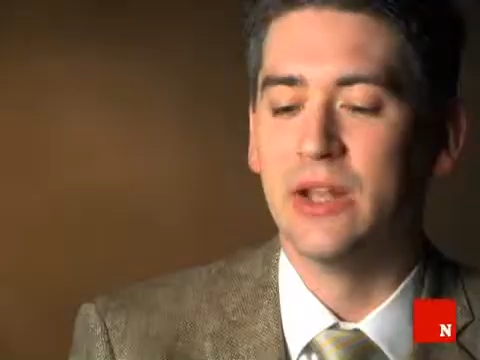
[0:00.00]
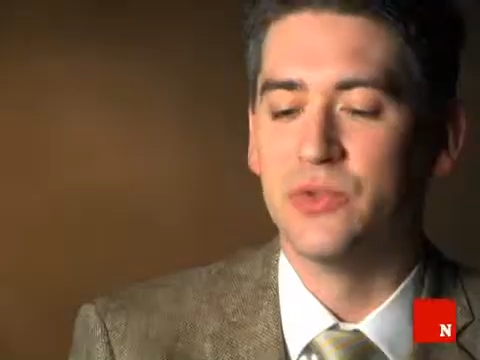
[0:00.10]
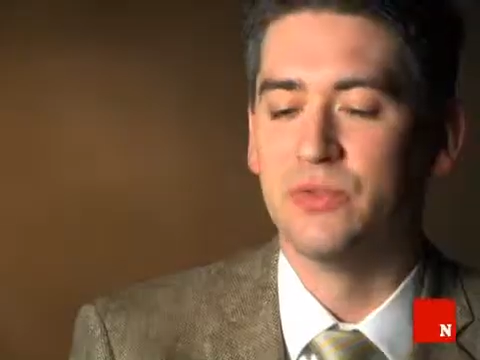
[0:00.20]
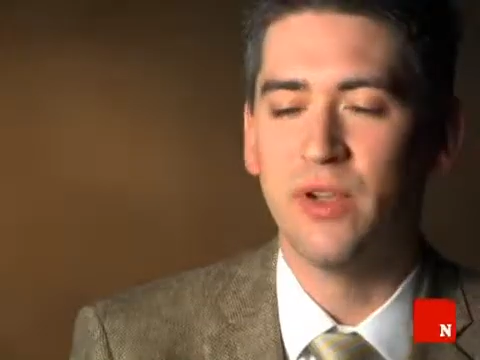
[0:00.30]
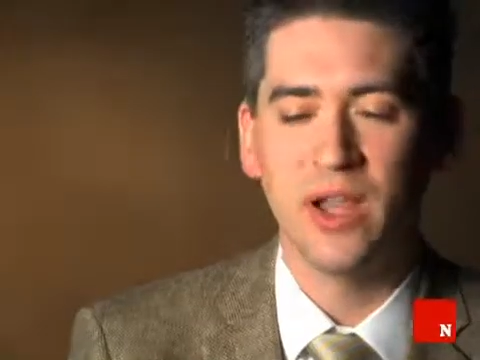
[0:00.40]
And she
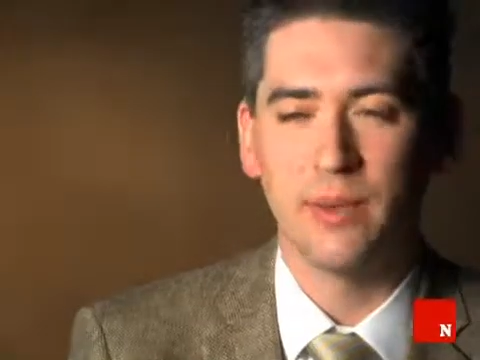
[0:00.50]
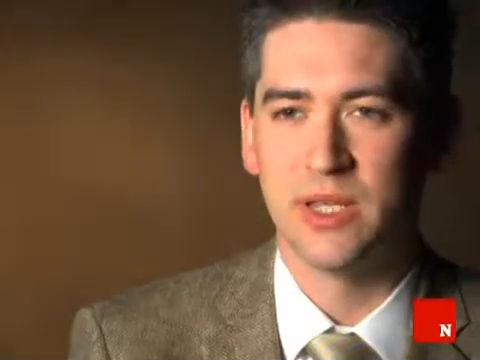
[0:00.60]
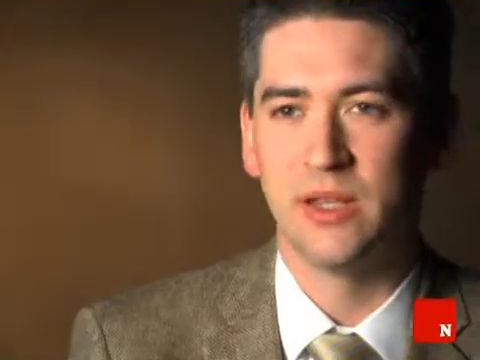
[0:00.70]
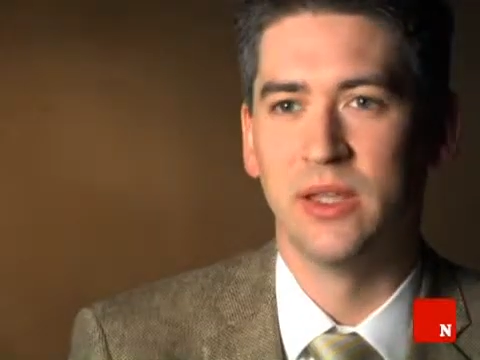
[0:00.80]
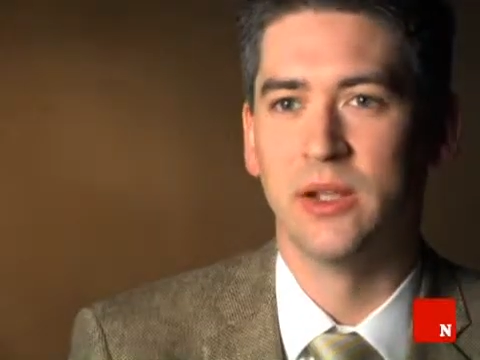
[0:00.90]
was very
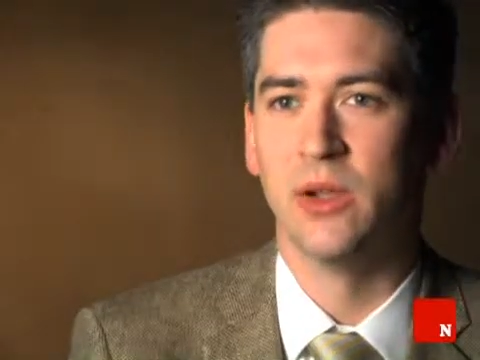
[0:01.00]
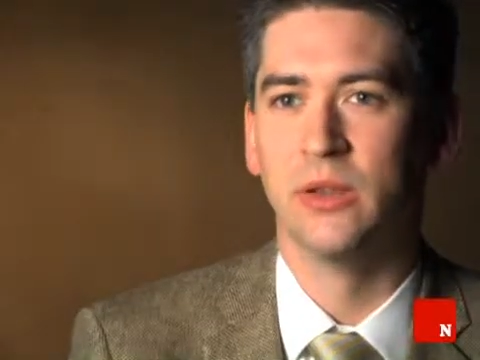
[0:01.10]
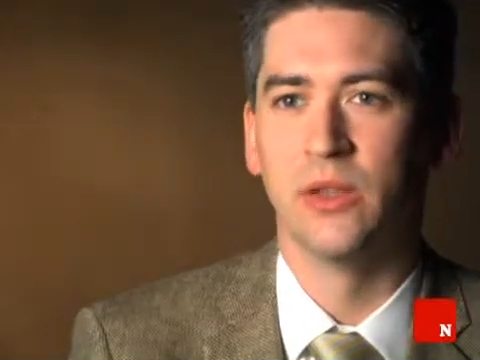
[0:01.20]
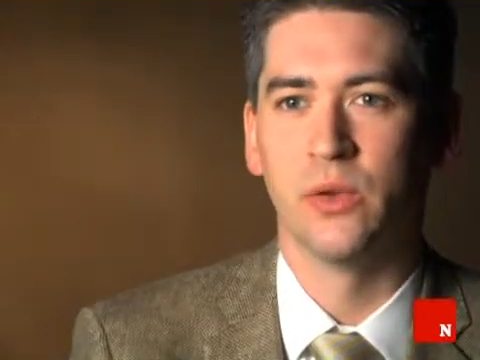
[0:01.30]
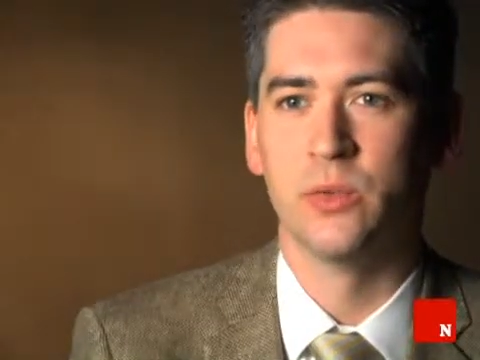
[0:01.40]
upset that they had gone
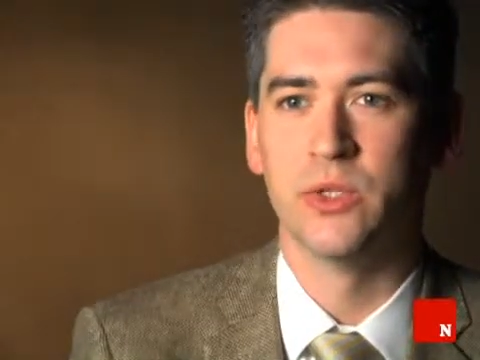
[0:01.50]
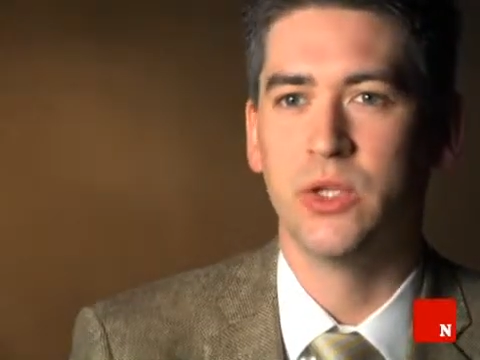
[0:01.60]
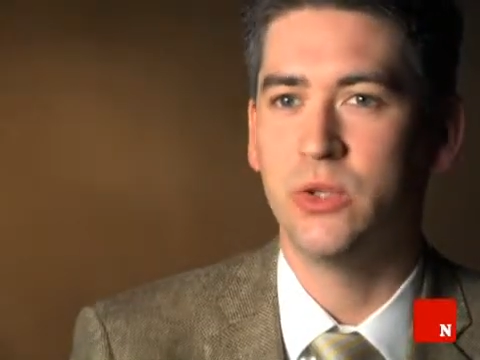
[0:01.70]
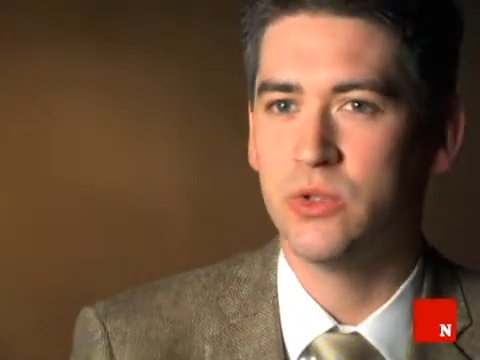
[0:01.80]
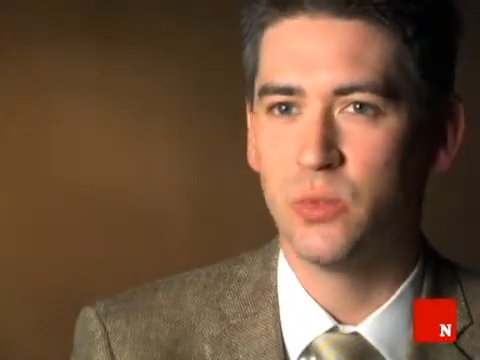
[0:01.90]
there. Thought it was a
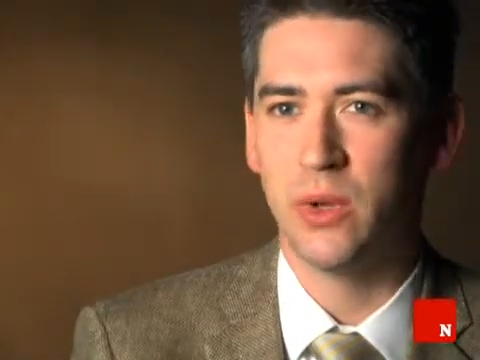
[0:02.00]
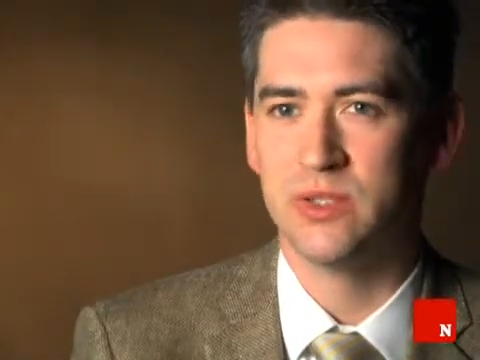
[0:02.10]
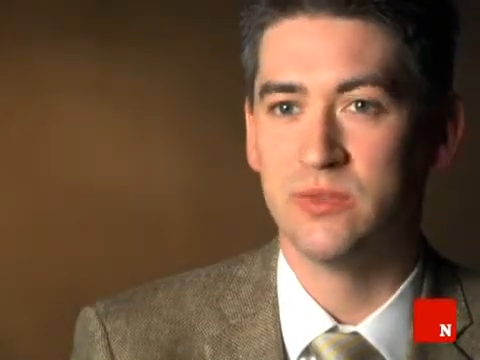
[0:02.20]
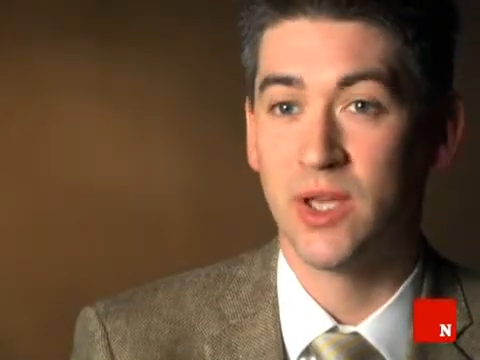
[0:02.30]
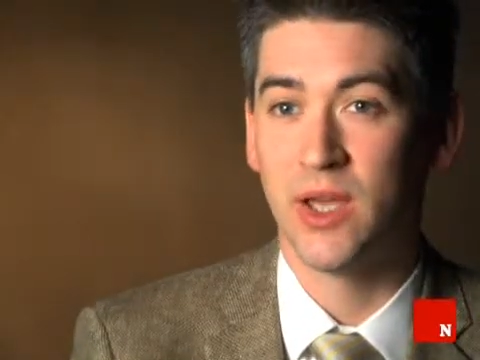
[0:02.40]
huge
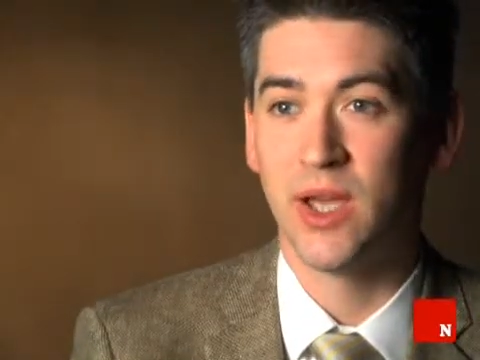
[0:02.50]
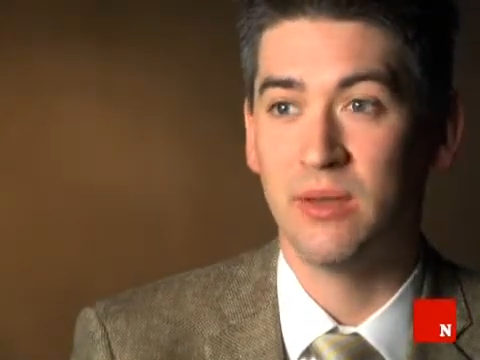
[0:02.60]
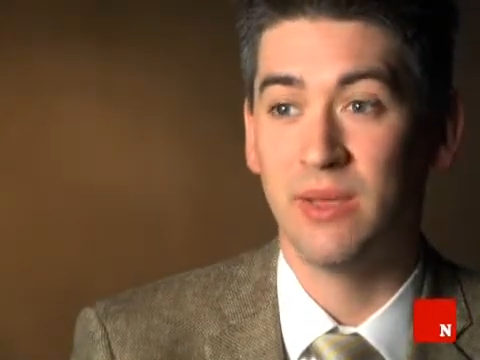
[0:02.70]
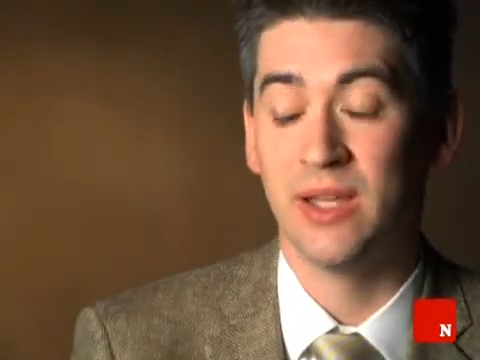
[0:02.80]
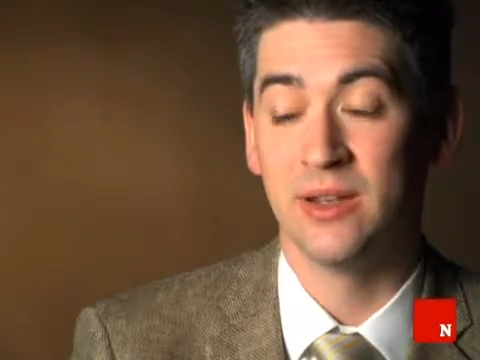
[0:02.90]
waste of
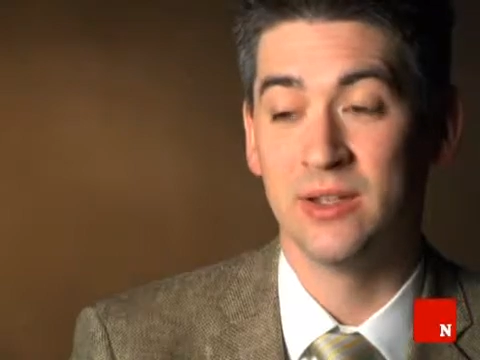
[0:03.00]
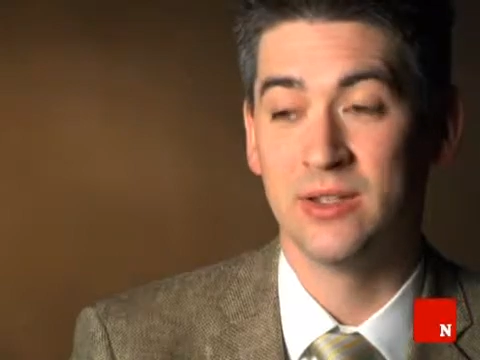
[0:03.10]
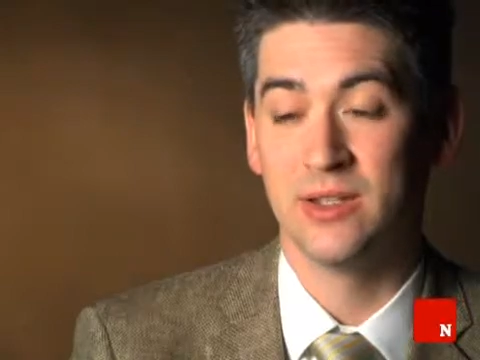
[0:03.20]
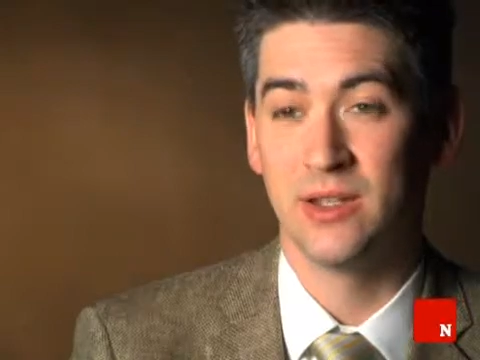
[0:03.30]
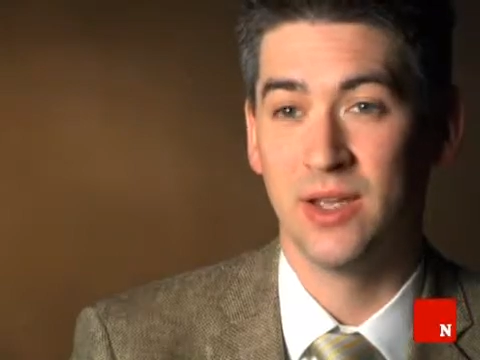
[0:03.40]
time and